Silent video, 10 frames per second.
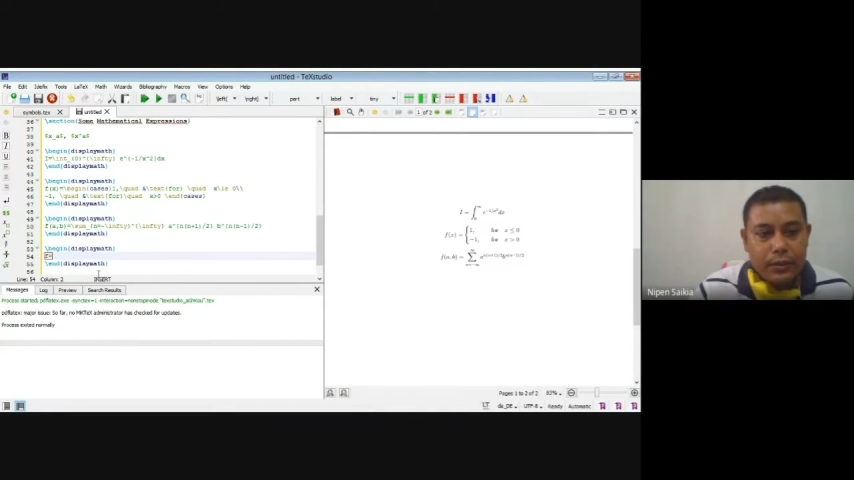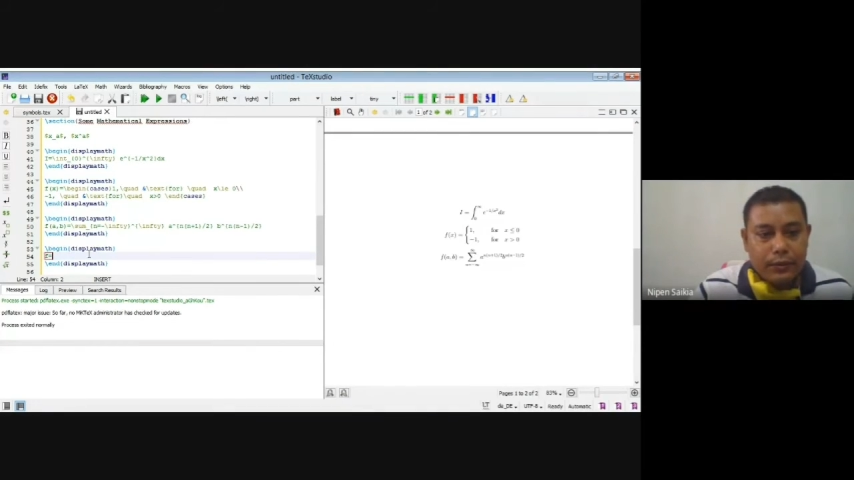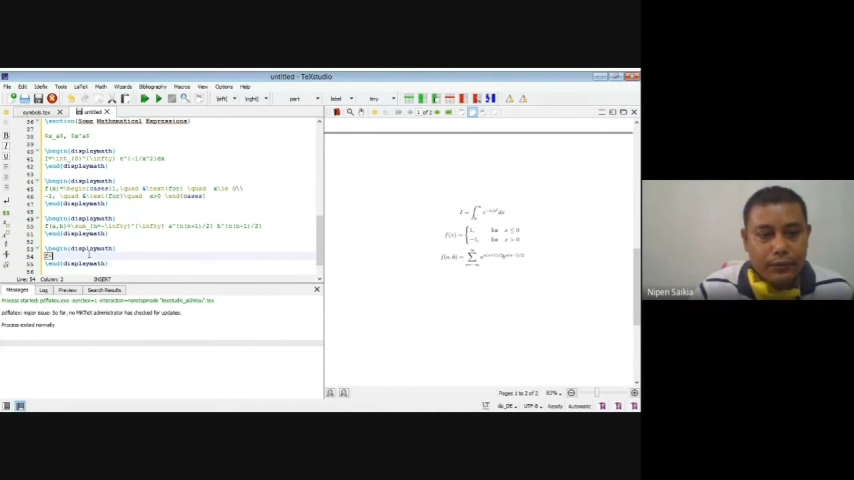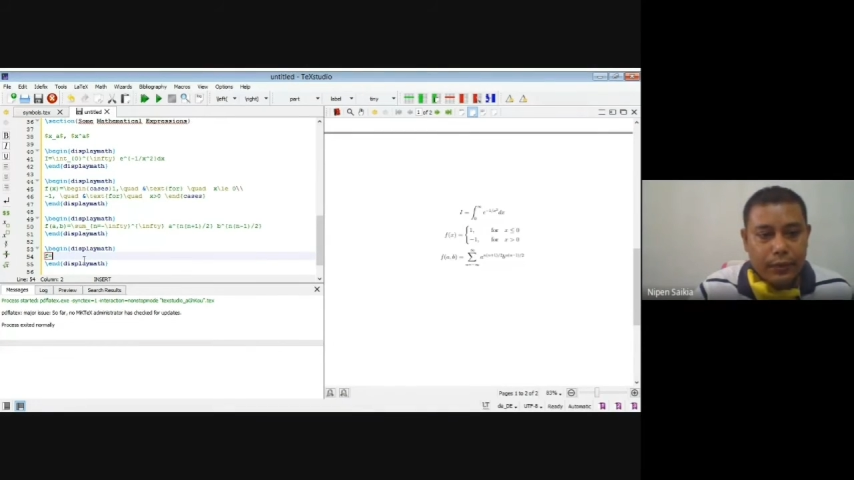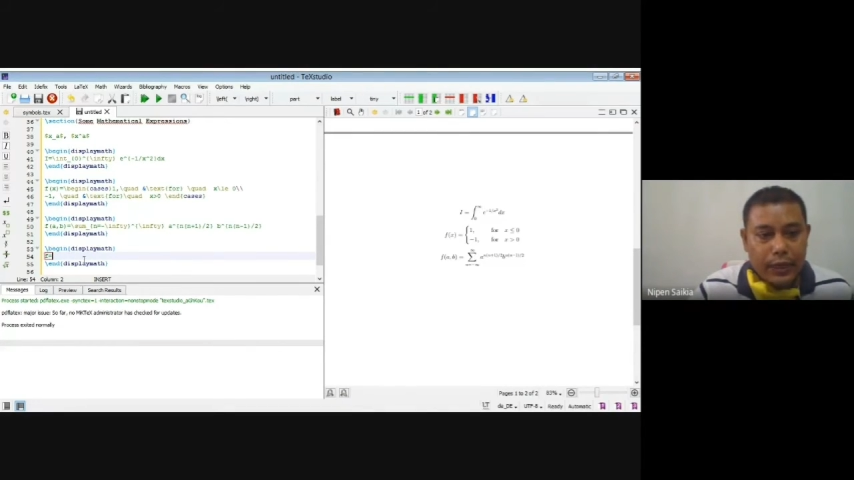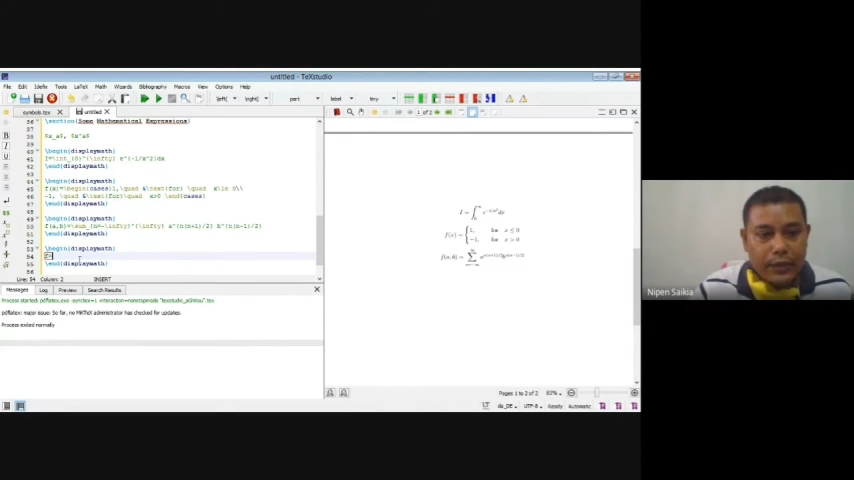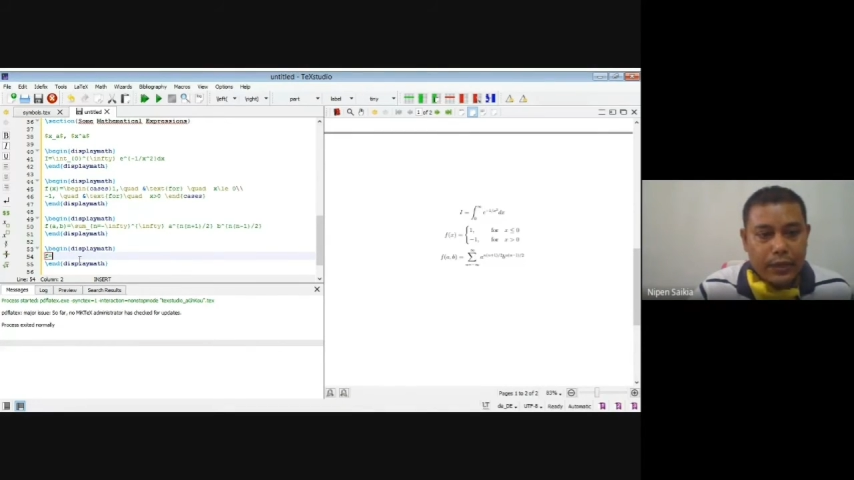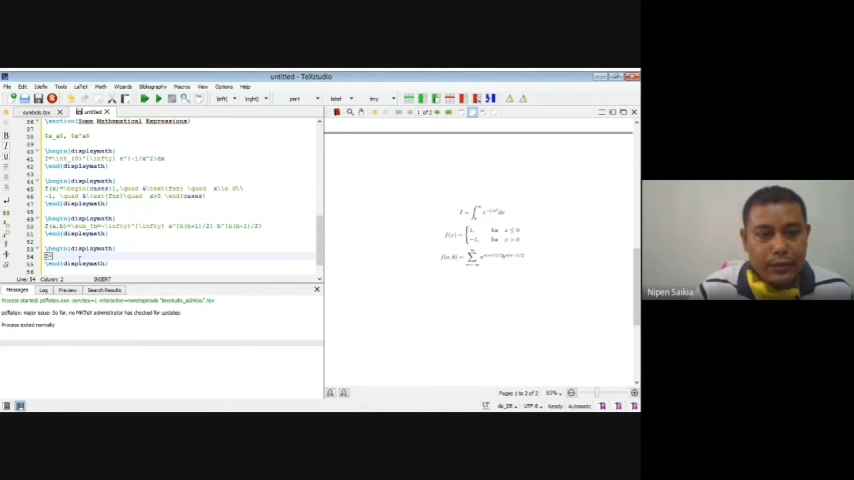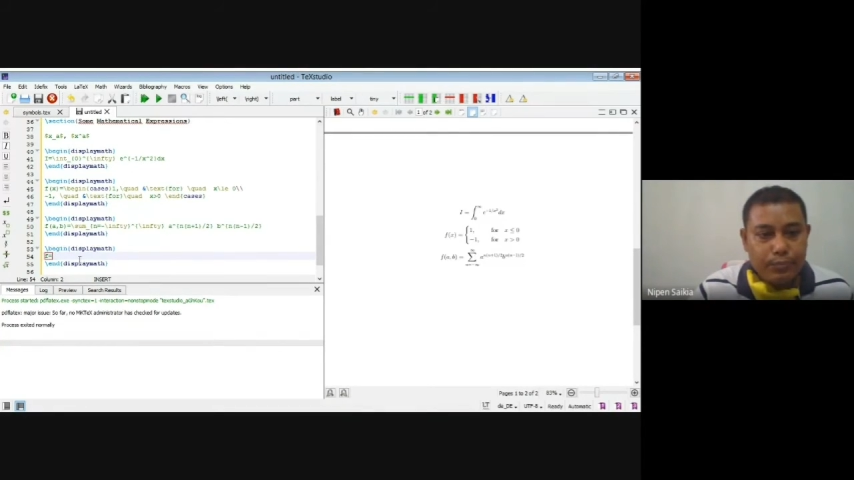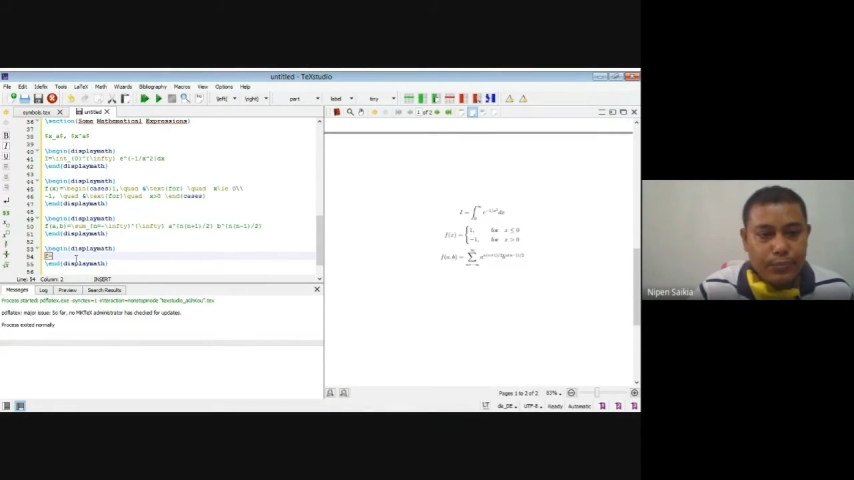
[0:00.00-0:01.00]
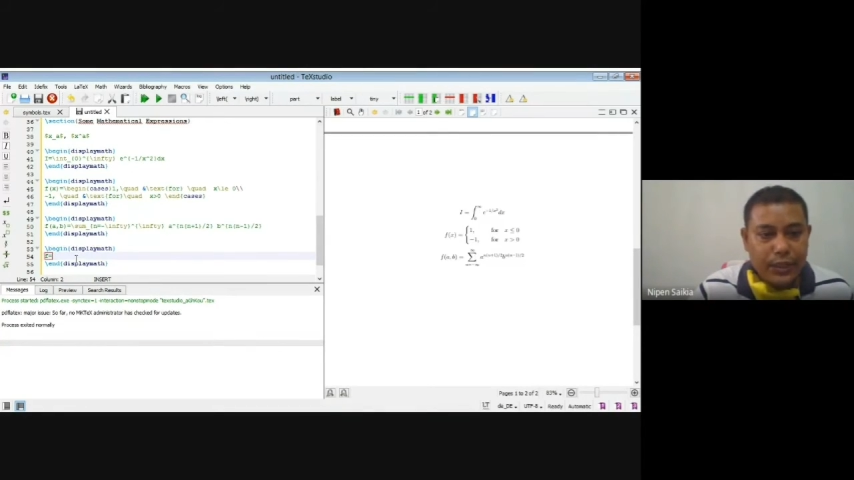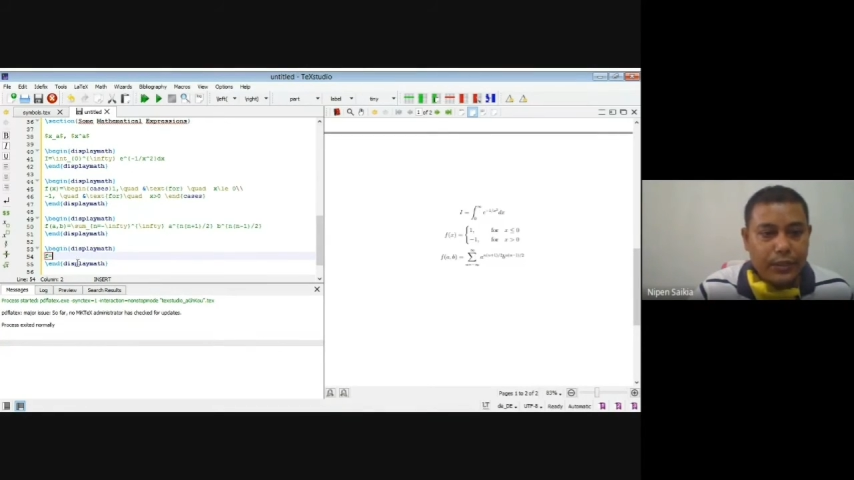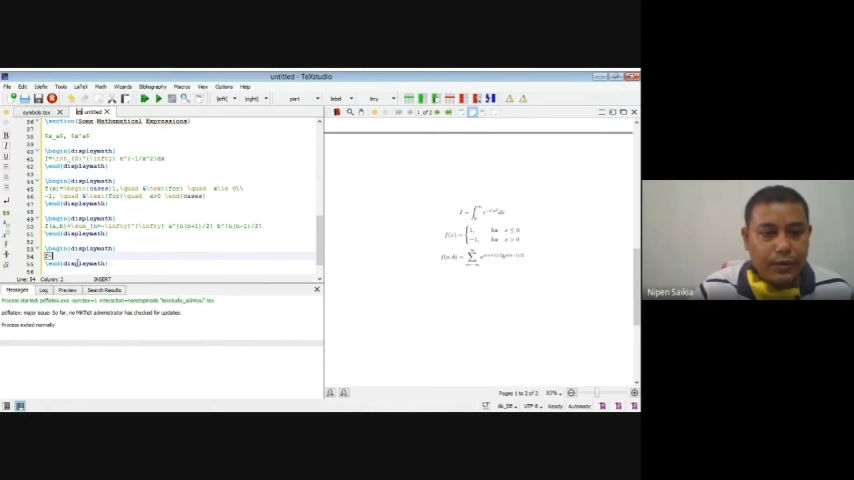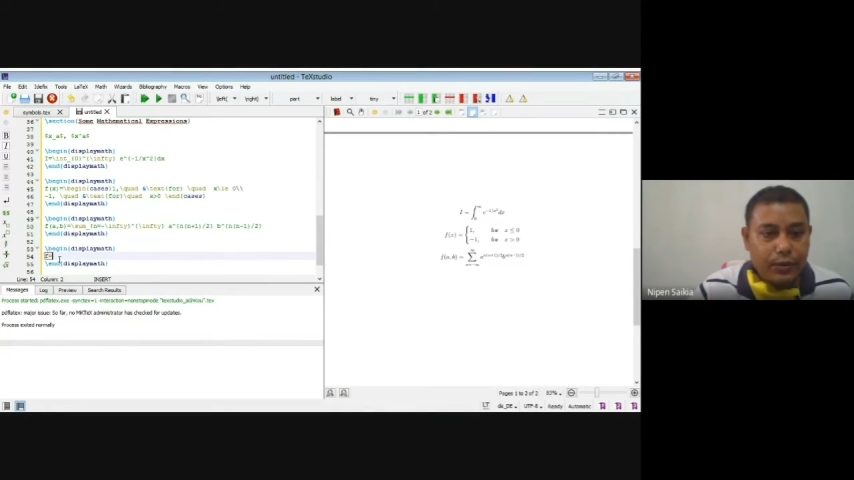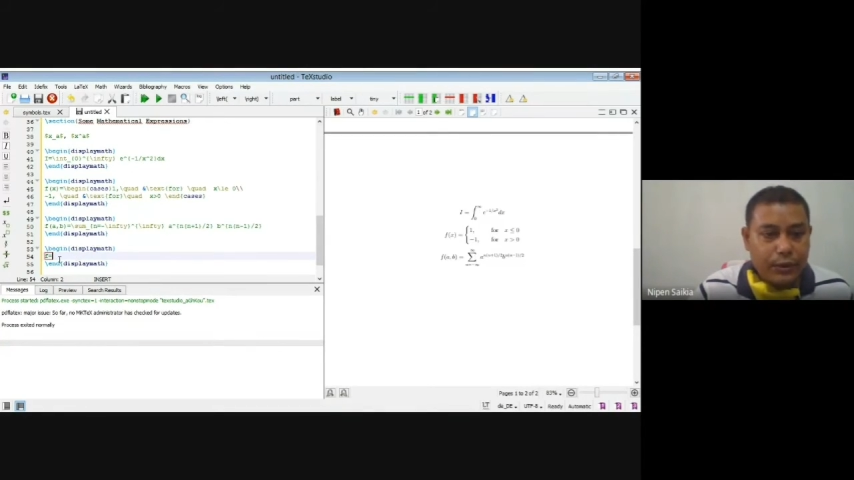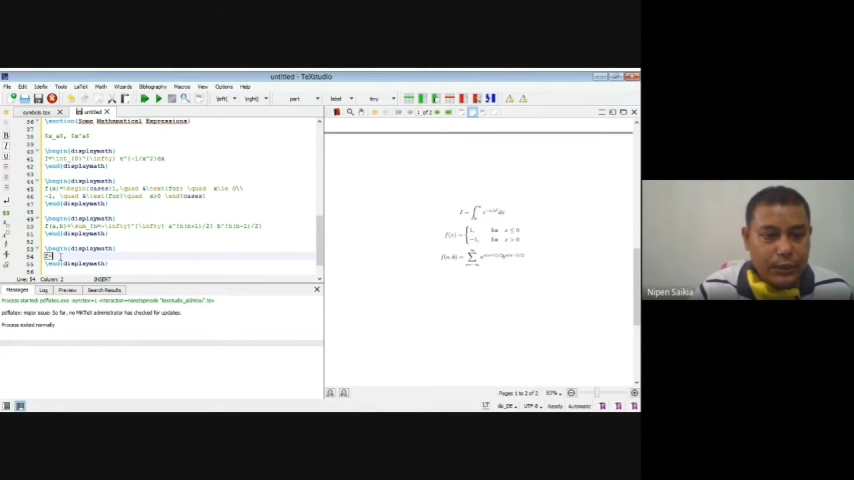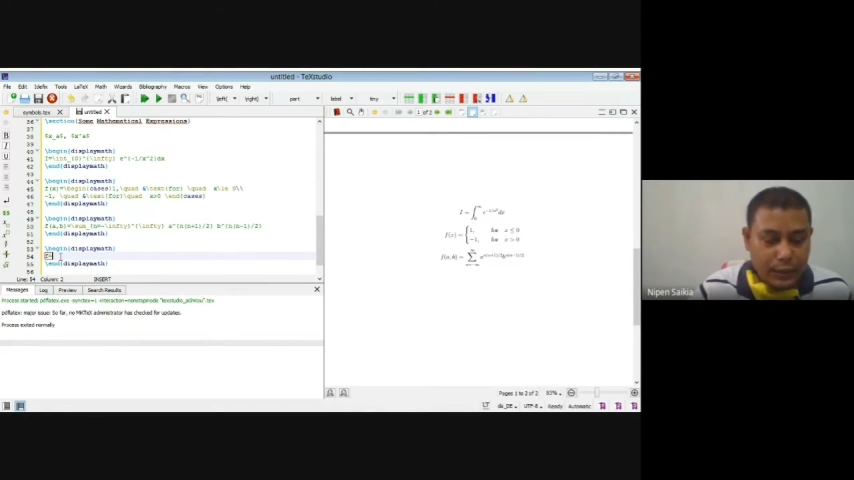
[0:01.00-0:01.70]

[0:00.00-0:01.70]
vector b cross c.